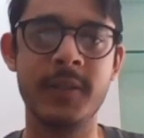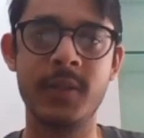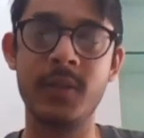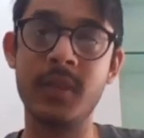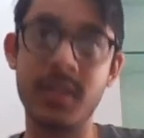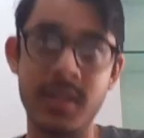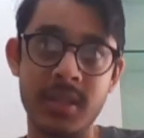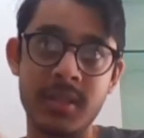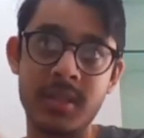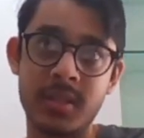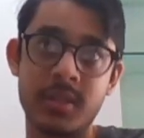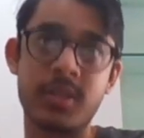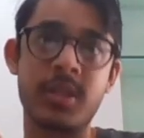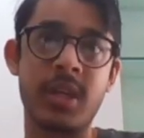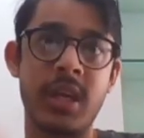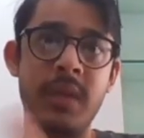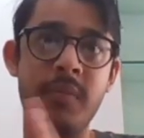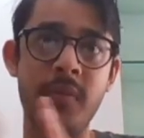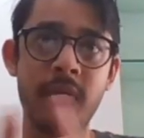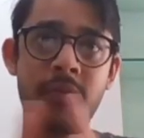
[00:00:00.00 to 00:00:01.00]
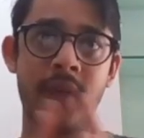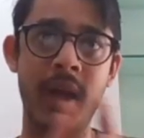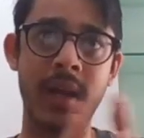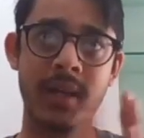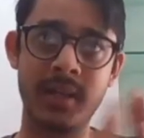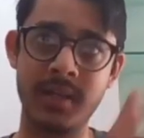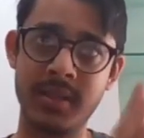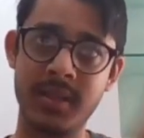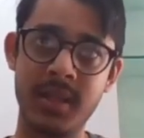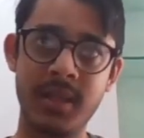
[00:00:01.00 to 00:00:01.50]
this is a stream of
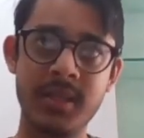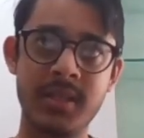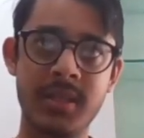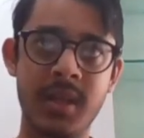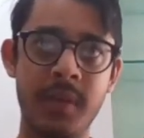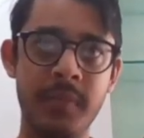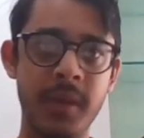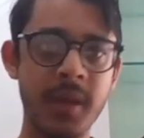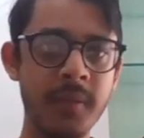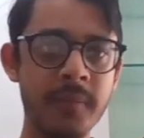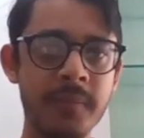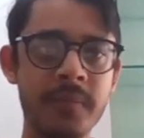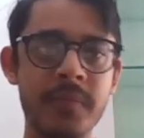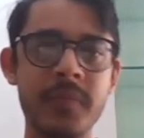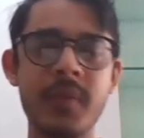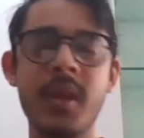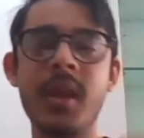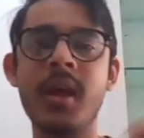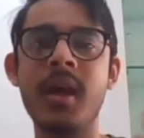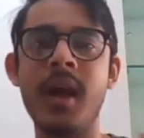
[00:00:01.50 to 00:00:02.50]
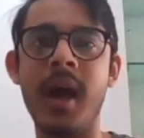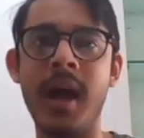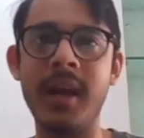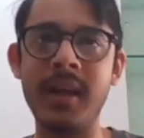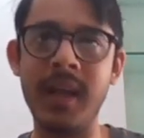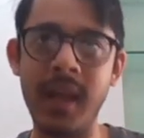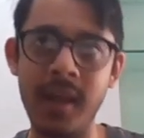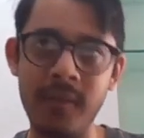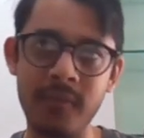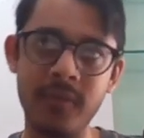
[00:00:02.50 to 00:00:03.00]
characters that is coming.
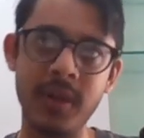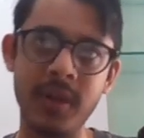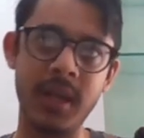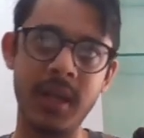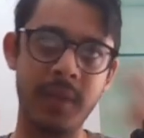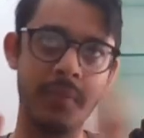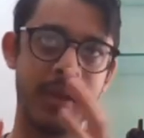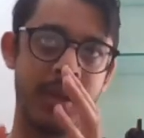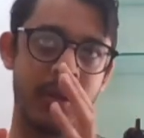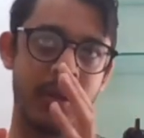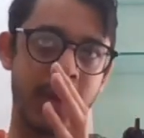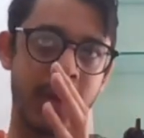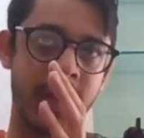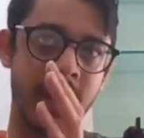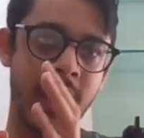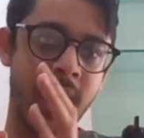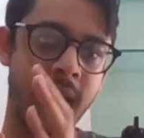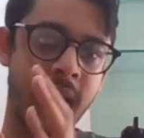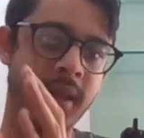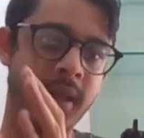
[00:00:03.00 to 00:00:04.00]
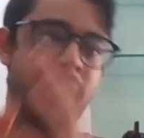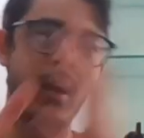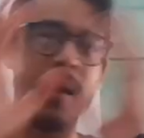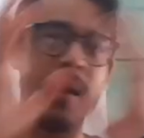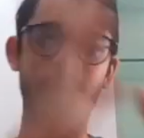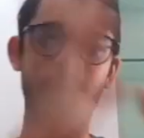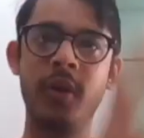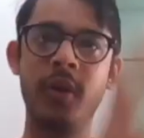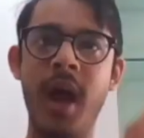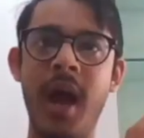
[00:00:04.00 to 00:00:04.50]
And every time I look at a character, I'm
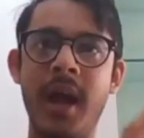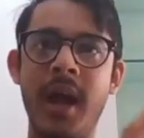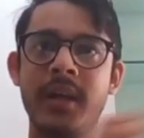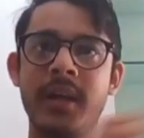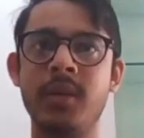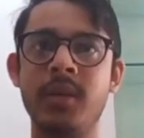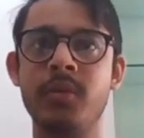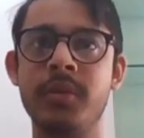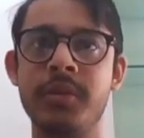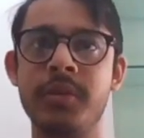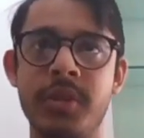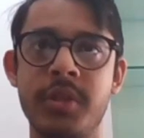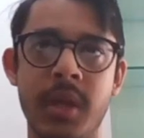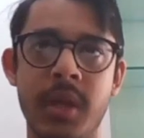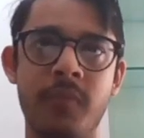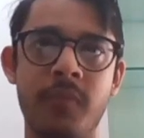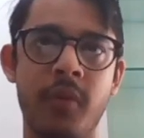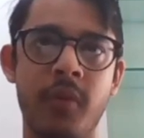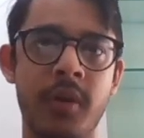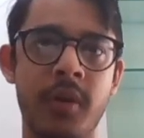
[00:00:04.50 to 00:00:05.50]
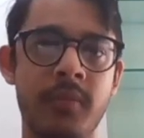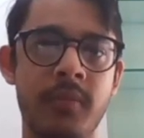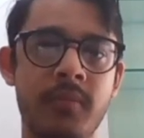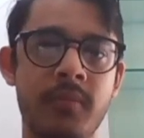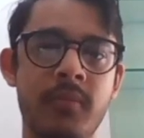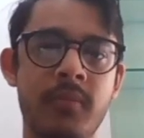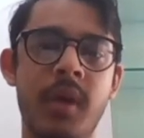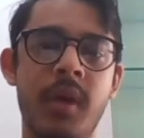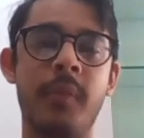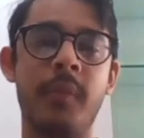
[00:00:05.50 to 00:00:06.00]
going to add it to the stream word.
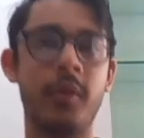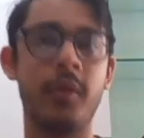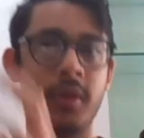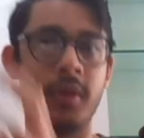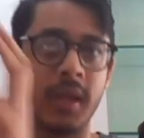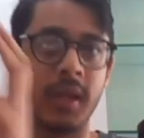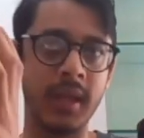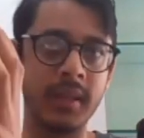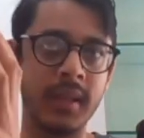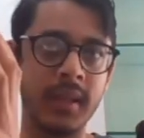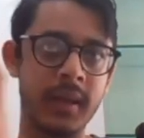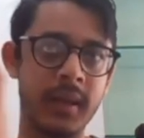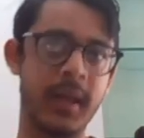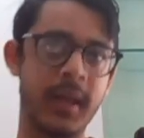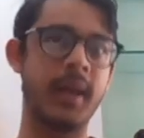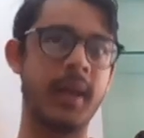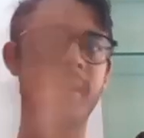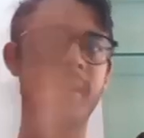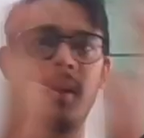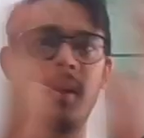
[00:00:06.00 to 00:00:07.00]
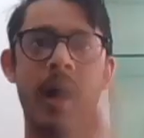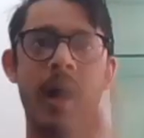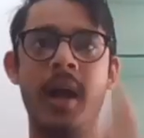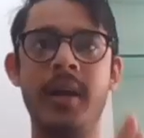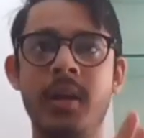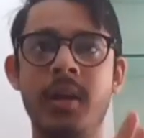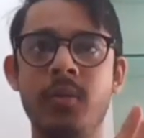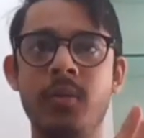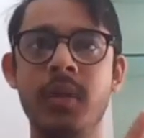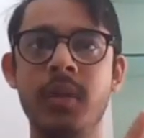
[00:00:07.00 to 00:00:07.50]
I'm going to take that character, add
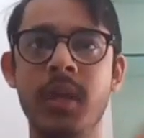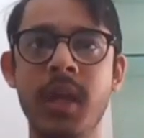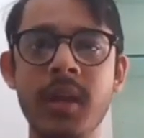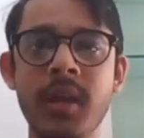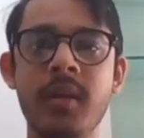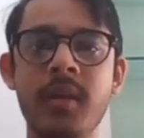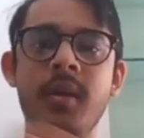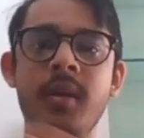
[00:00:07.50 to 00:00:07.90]
it to the end,